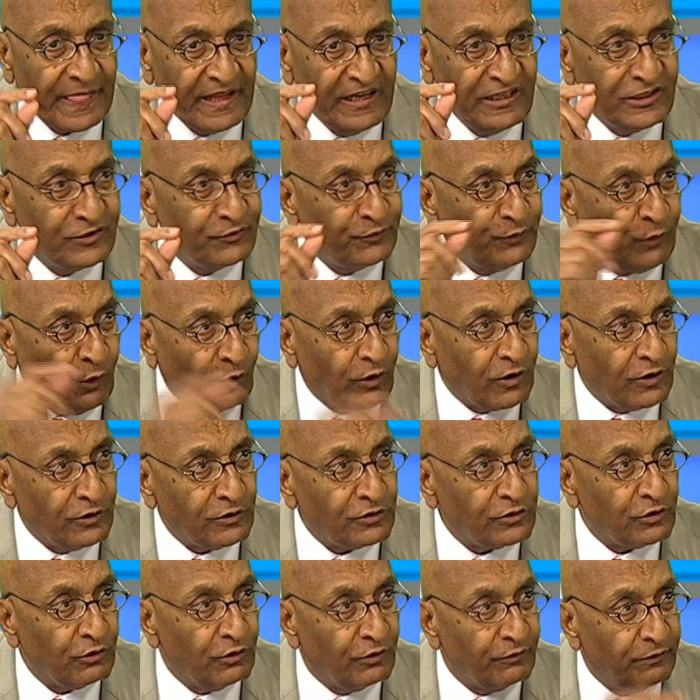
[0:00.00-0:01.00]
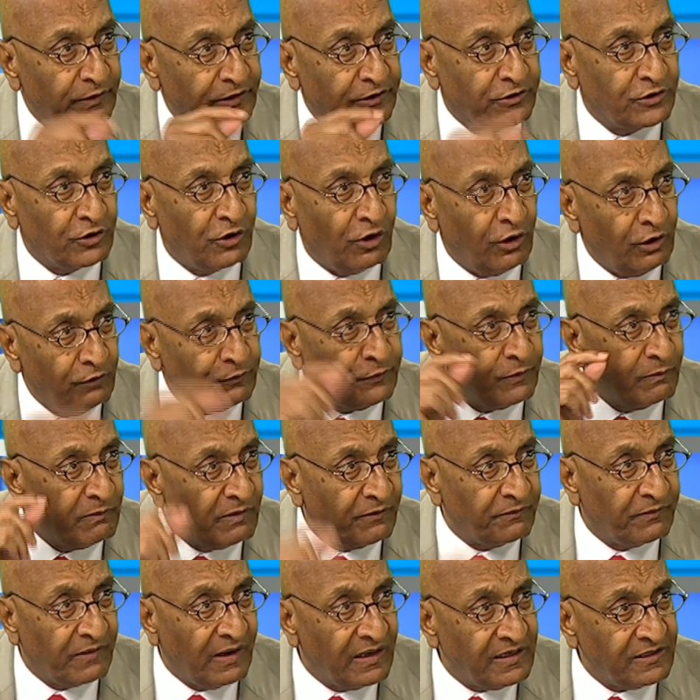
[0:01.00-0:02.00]
He's focused on withdrawal from
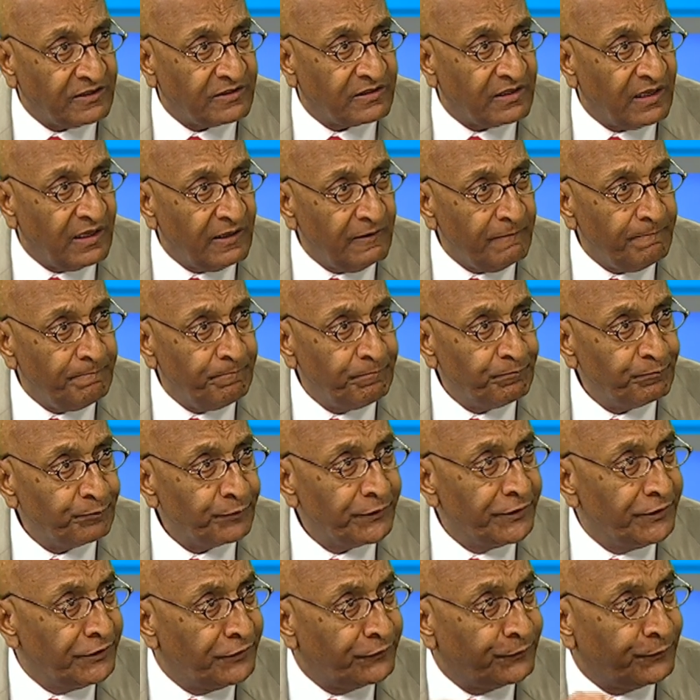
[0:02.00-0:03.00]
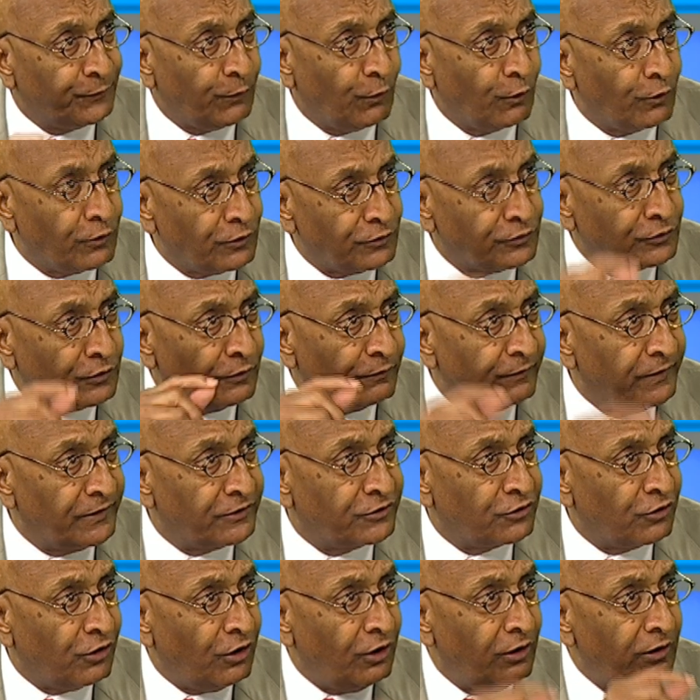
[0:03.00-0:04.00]
Afghanistan. He's focused on
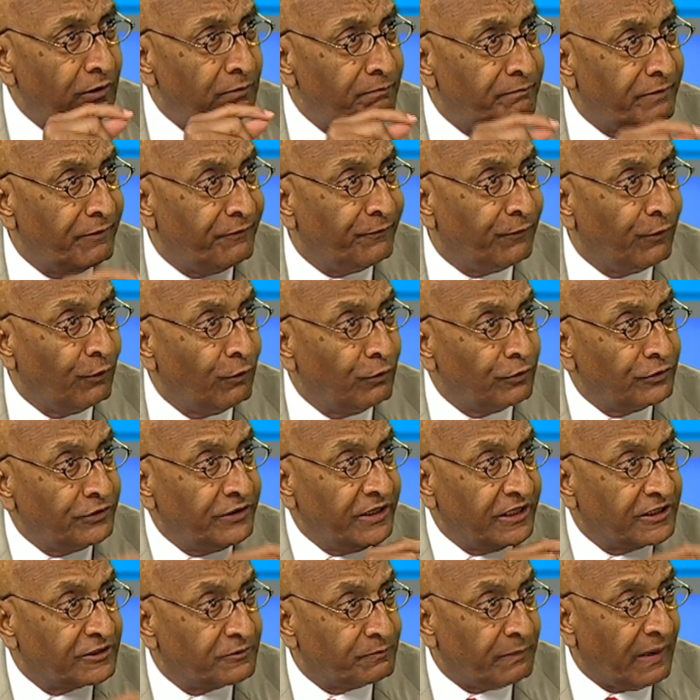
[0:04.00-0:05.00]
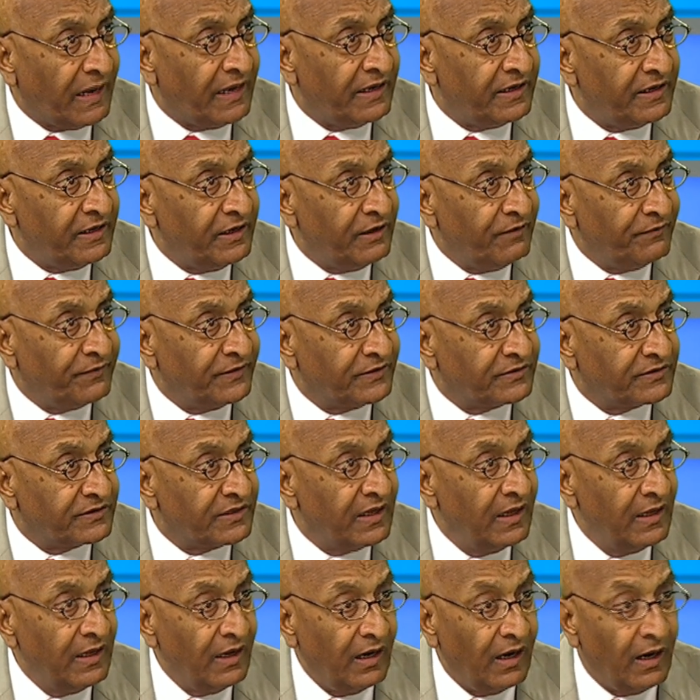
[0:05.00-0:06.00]
withdrawal before the expiry of his,
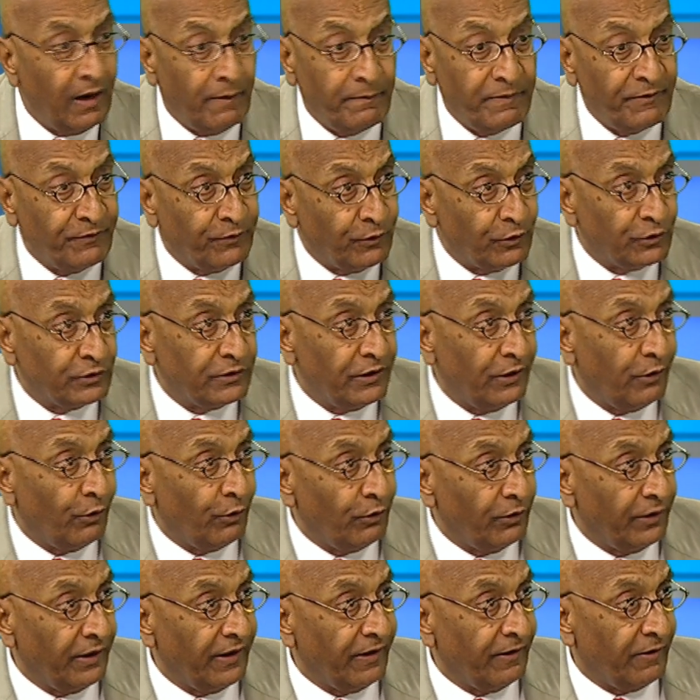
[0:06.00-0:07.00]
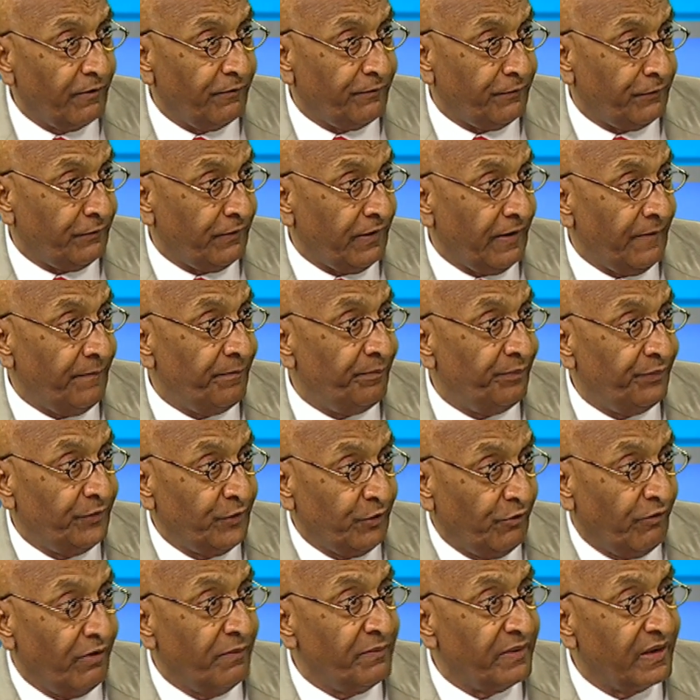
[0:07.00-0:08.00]
before the holding of
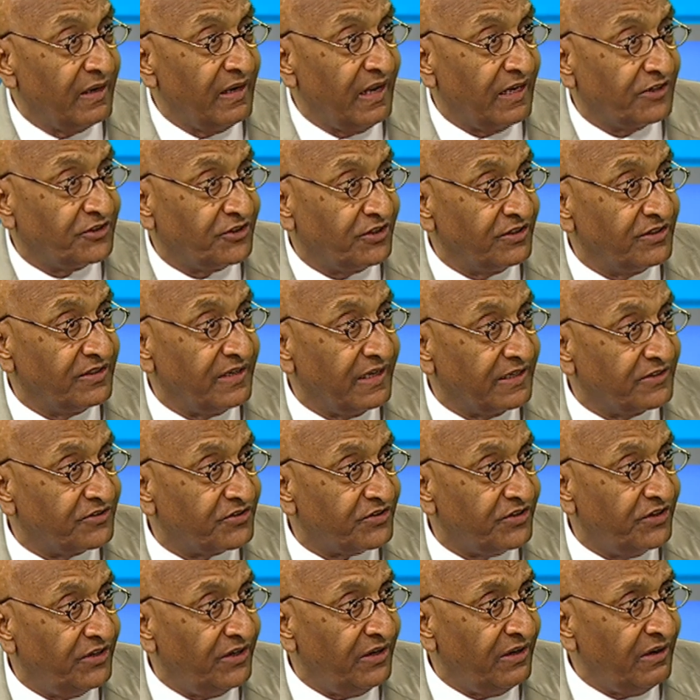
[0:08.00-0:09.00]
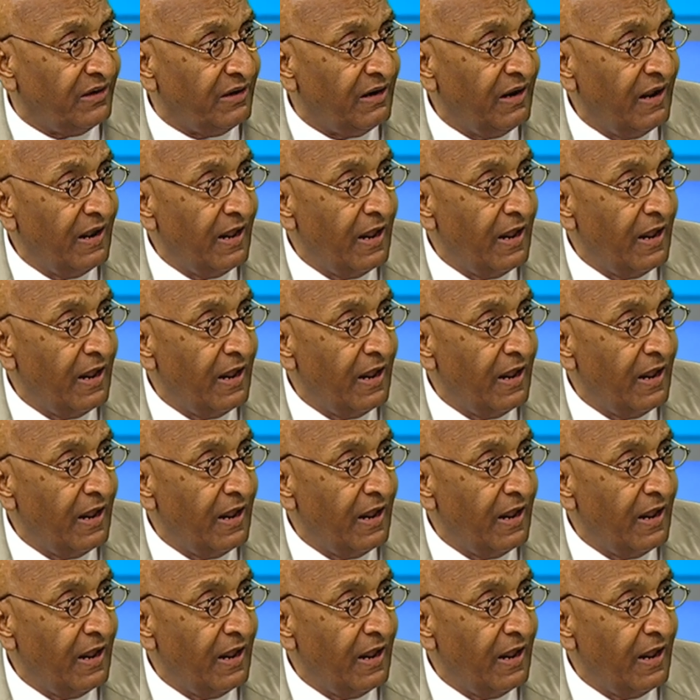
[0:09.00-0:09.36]
November elections next year,